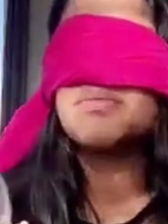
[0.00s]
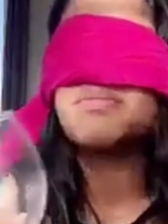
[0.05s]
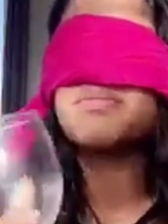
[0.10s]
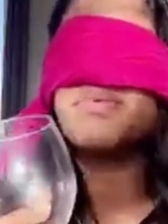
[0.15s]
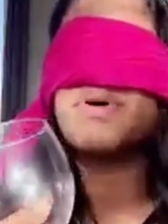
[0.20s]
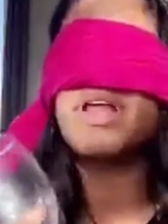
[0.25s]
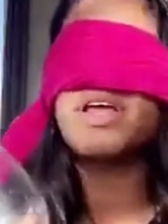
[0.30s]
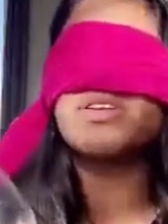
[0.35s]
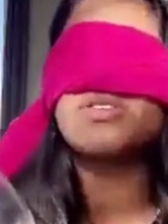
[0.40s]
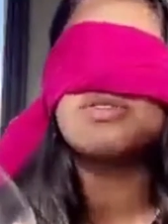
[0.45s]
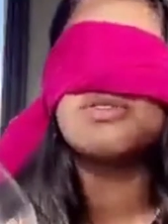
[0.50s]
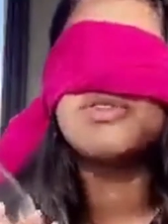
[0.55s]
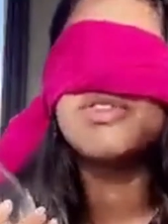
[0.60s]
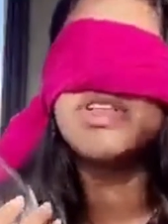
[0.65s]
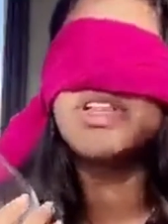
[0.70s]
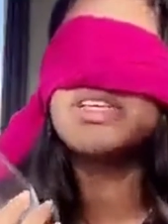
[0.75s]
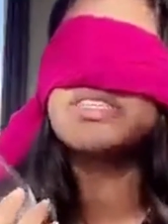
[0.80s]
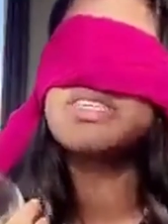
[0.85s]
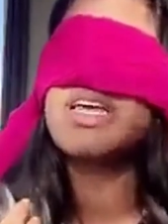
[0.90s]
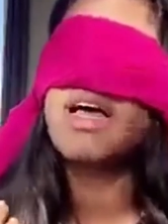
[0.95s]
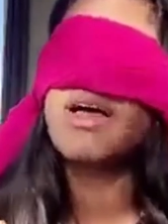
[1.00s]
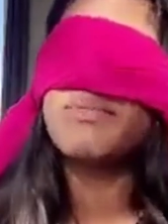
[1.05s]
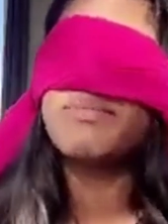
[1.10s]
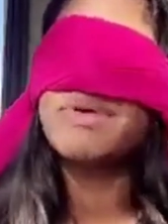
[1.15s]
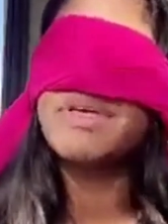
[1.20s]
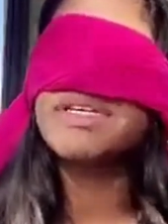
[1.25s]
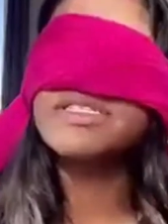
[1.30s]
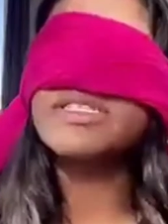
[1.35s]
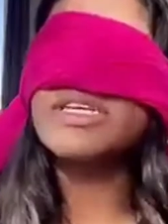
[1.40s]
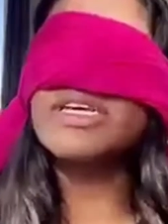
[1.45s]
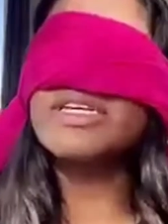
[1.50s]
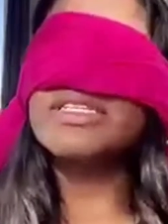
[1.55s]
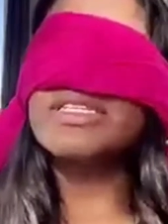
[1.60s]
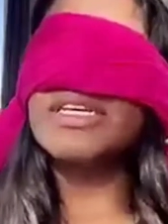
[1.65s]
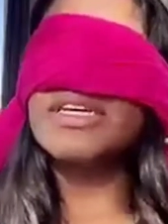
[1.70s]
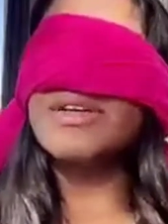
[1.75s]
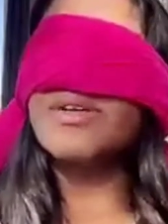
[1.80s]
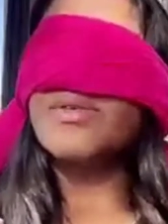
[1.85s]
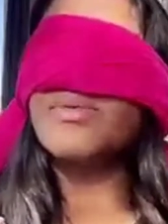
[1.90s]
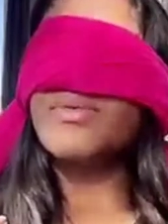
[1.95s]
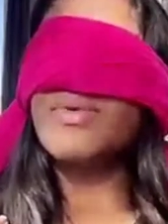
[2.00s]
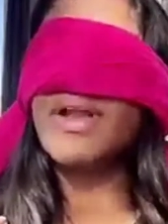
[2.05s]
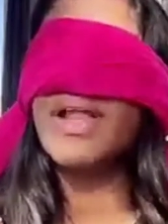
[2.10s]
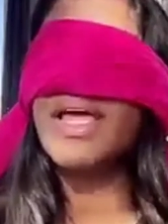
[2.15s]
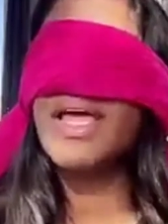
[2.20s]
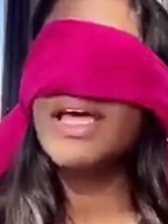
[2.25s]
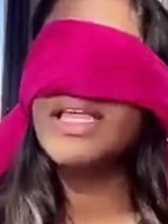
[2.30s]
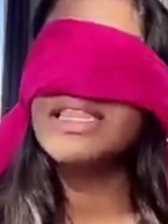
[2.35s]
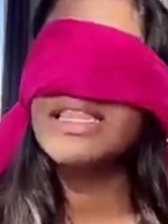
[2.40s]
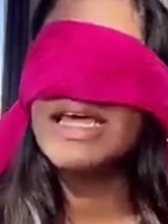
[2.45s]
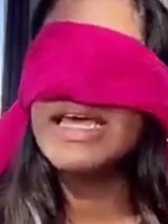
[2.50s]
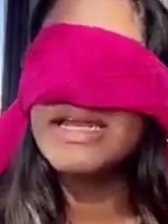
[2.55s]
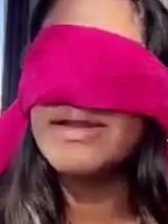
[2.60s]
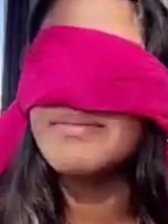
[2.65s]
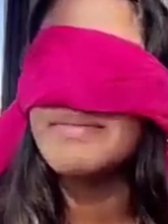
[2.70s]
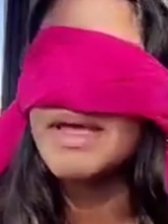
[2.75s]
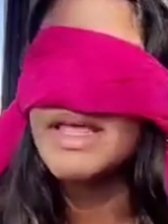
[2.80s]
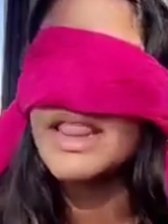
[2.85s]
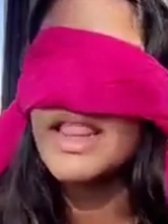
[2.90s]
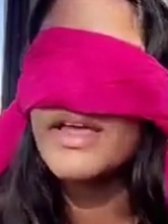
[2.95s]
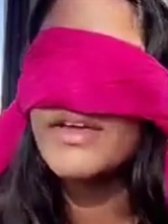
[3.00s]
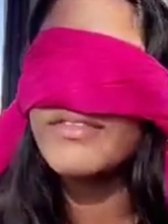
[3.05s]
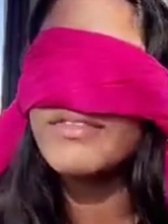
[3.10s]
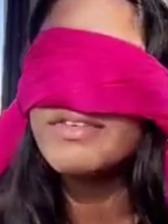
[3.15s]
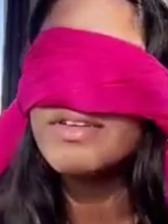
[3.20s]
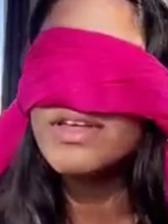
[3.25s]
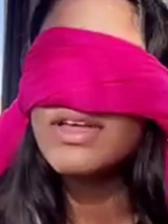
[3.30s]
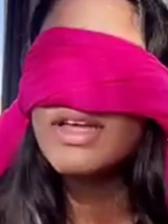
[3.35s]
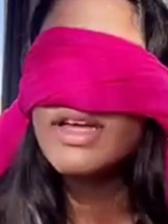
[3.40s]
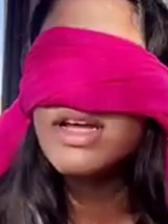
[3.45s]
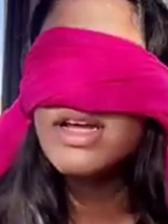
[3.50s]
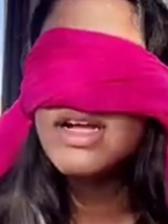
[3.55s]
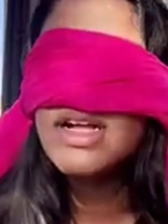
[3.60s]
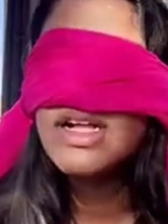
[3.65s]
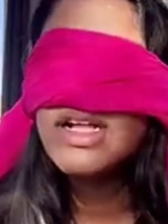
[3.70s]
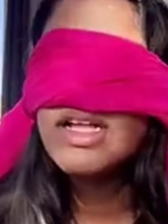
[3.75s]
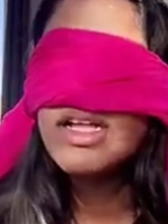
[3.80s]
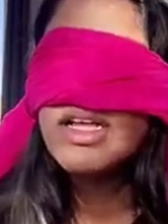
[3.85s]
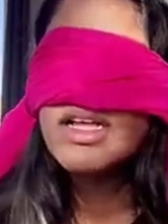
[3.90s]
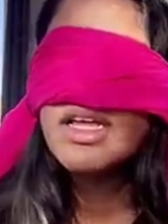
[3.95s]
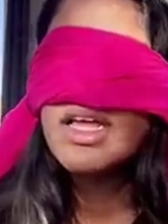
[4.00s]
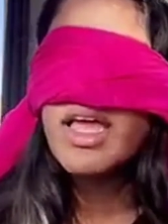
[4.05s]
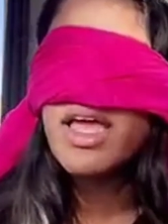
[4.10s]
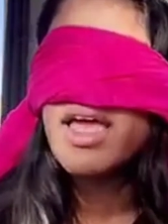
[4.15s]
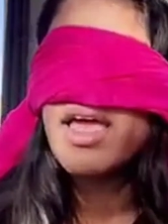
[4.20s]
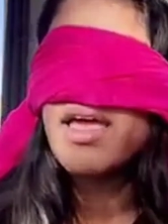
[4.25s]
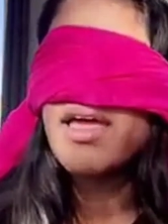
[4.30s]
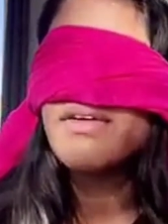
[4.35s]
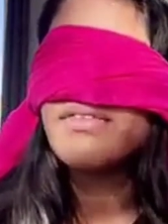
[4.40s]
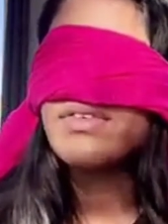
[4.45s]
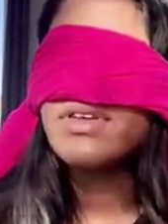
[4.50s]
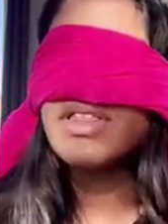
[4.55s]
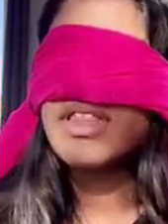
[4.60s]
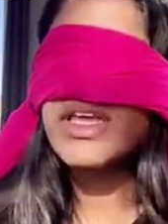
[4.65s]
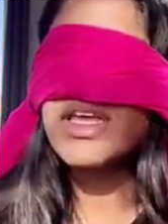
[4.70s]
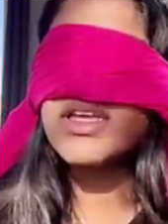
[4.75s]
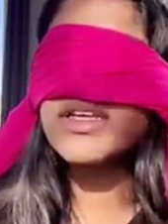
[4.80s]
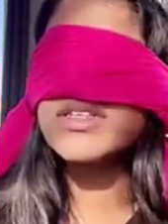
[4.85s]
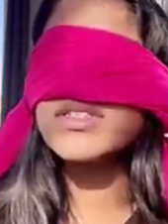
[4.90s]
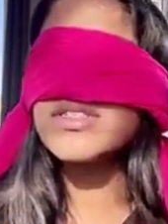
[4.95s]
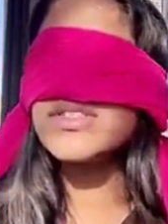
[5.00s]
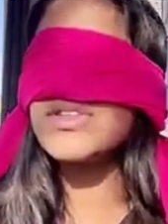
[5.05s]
but I don't feel as happy as I did when I had light in my life. Everything is